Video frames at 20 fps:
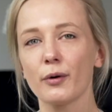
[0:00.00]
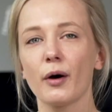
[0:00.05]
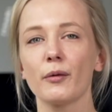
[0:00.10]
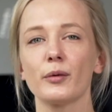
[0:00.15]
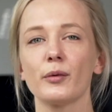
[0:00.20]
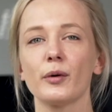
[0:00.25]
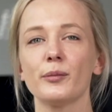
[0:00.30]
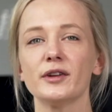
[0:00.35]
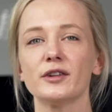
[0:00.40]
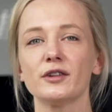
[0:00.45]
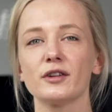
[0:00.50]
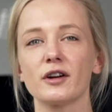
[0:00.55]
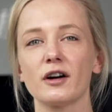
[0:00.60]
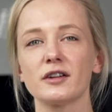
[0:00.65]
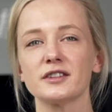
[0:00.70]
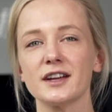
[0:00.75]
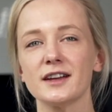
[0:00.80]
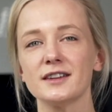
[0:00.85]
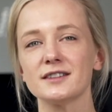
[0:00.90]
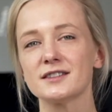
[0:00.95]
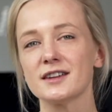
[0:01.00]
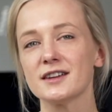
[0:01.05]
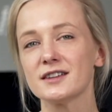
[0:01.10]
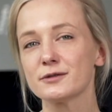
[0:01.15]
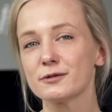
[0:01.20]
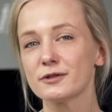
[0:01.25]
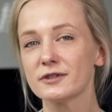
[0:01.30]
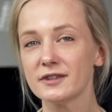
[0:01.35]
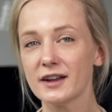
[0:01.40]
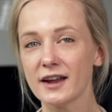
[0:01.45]
while we will be doing our taste
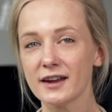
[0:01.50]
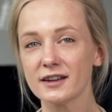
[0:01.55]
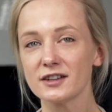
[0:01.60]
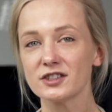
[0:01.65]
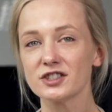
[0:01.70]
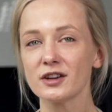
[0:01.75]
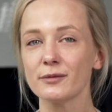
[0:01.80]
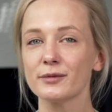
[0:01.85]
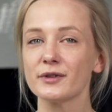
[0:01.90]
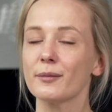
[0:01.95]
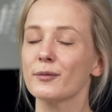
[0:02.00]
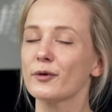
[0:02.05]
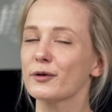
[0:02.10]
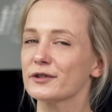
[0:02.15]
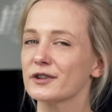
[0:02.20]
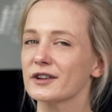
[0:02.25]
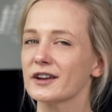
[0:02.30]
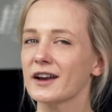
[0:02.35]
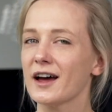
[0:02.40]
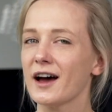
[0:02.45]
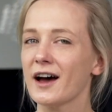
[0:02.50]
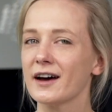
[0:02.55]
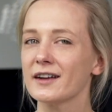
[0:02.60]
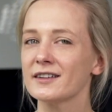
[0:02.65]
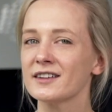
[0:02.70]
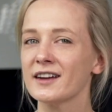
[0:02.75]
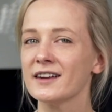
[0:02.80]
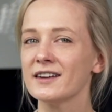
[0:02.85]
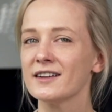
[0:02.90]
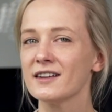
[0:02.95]
test with naked chips, I'm also going to
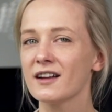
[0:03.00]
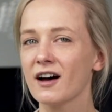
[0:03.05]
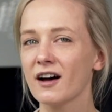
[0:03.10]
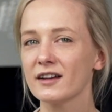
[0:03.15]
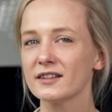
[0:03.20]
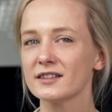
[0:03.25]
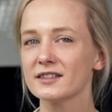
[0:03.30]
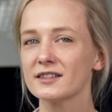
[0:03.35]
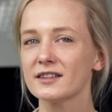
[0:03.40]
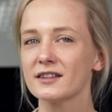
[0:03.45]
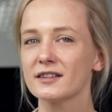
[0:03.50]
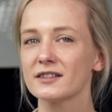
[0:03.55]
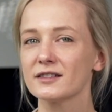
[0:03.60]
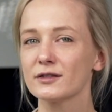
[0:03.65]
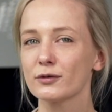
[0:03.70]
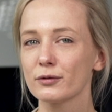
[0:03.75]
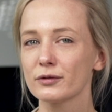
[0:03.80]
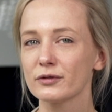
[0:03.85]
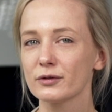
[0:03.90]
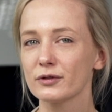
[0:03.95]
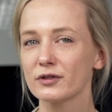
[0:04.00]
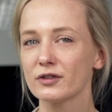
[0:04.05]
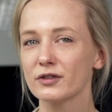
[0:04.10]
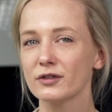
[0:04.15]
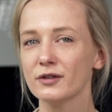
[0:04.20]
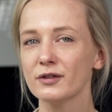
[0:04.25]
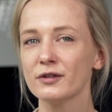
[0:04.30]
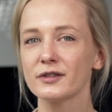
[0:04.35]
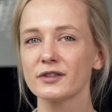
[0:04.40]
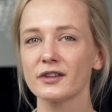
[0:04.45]
add a nice sauce or
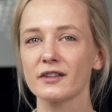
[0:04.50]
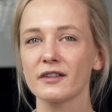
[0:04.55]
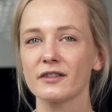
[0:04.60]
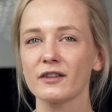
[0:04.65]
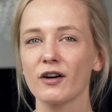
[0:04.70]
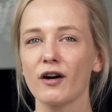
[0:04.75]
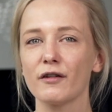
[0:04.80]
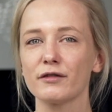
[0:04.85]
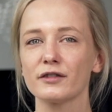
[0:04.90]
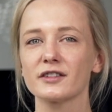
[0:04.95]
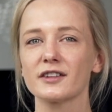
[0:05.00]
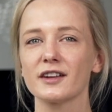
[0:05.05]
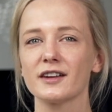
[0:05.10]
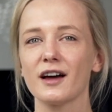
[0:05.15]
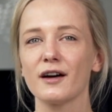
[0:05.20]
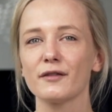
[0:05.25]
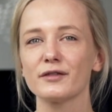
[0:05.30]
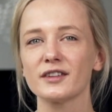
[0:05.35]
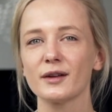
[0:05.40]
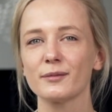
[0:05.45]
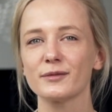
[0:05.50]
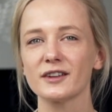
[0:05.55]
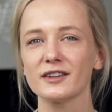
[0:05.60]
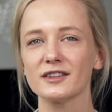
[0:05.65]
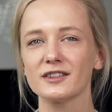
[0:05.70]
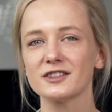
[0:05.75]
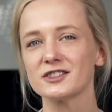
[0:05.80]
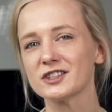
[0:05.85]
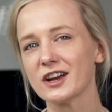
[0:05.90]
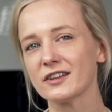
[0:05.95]
2 so that the office can have something
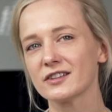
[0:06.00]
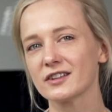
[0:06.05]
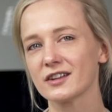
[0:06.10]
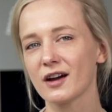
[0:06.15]
to jazz it